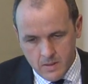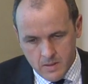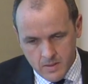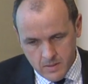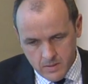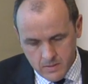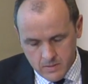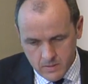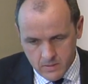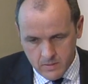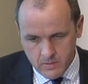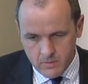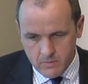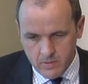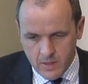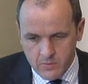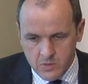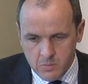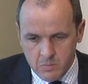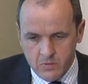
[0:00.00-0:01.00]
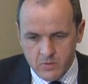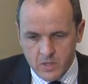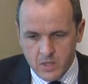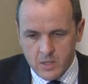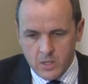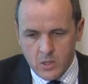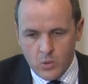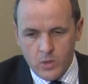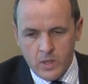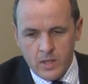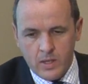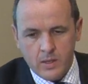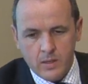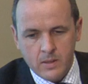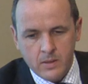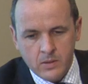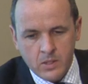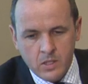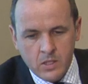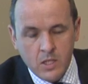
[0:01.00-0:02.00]
I have to be very quick.
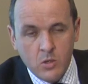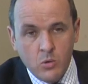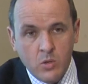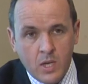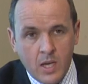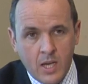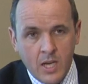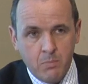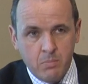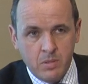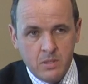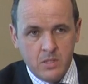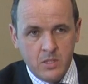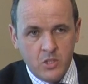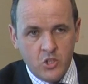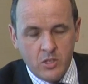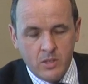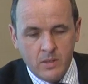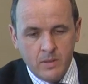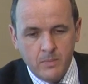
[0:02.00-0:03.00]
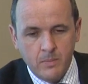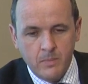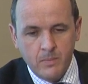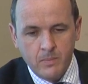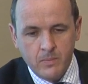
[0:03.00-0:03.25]
The UK position